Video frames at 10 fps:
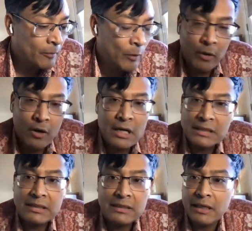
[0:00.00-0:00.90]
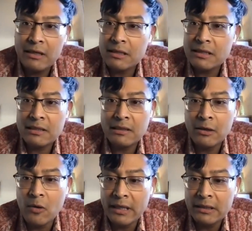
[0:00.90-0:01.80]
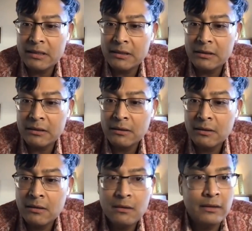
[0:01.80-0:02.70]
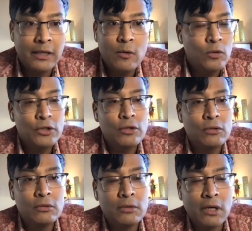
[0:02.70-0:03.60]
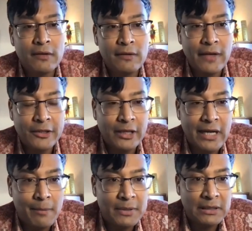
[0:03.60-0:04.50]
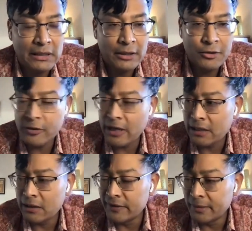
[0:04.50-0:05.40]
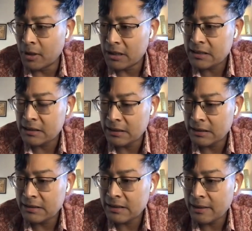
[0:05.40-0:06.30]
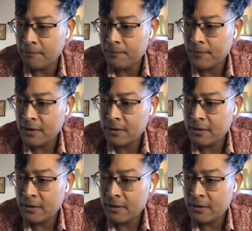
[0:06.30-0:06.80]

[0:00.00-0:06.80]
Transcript: we were constantly going to the who's who of the venture capital industry. I lived in Boston at the time.